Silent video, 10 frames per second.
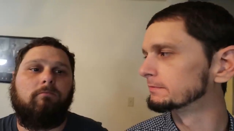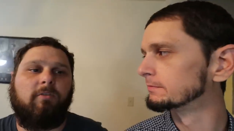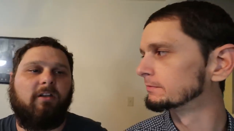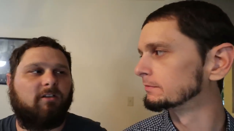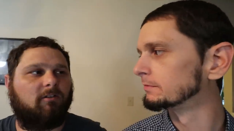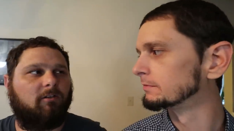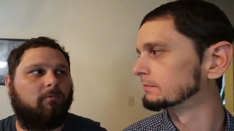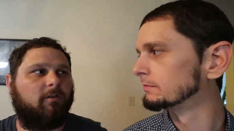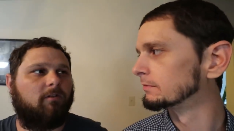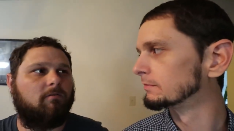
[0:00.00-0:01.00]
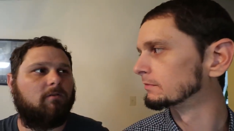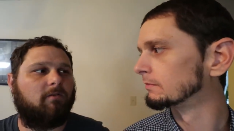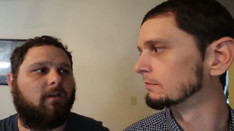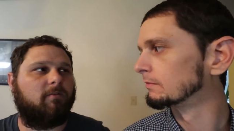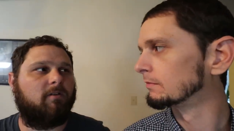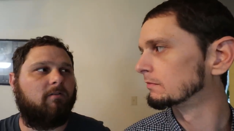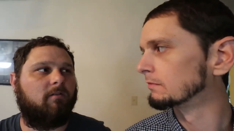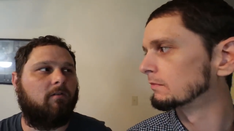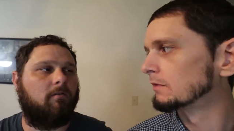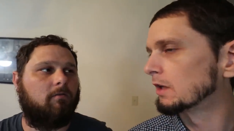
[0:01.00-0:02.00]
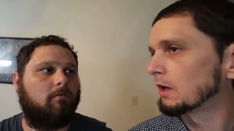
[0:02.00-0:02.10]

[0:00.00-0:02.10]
Speaker 1: Yeah, just a little bit sometimes here and there.